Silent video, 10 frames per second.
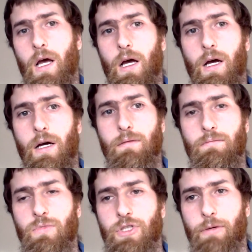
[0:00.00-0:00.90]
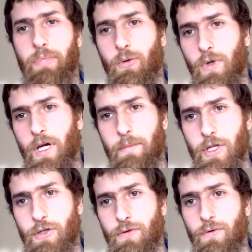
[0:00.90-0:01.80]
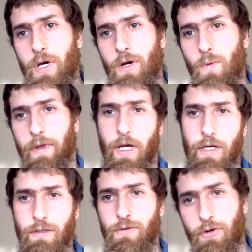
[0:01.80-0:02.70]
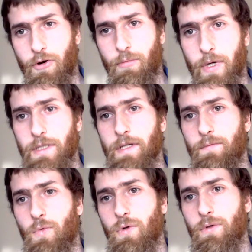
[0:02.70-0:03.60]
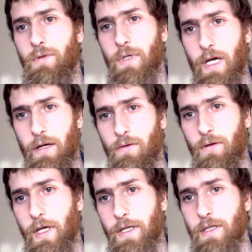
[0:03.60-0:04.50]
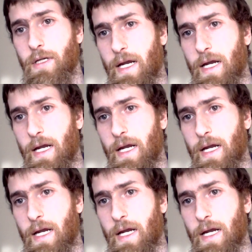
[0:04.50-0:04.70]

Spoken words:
But we'll come into whether Asians or Europeans have more Neanderthal later.